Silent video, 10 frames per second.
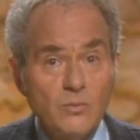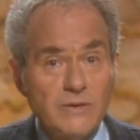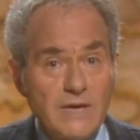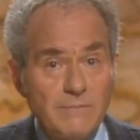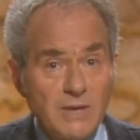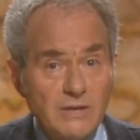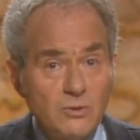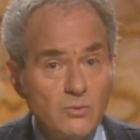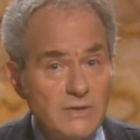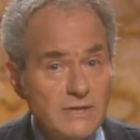with their
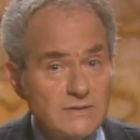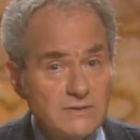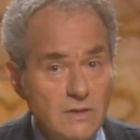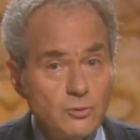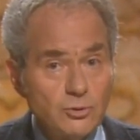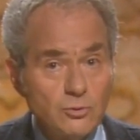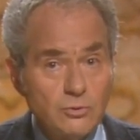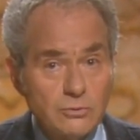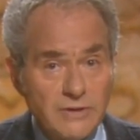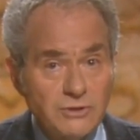peculiar
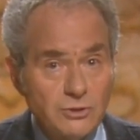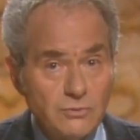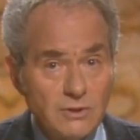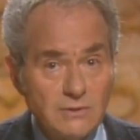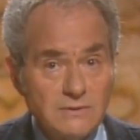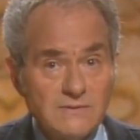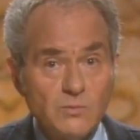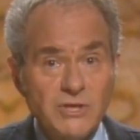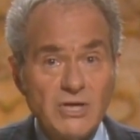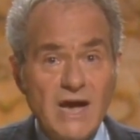social rituals,
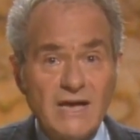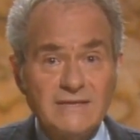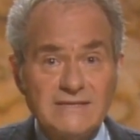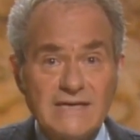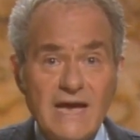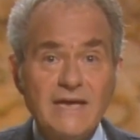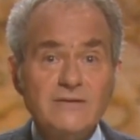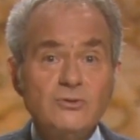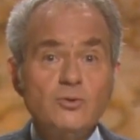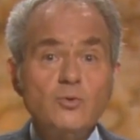which are
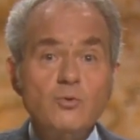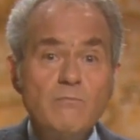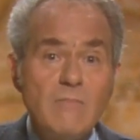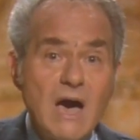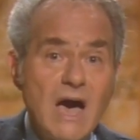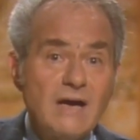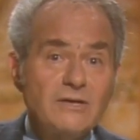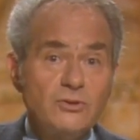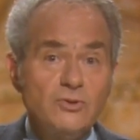designed to mark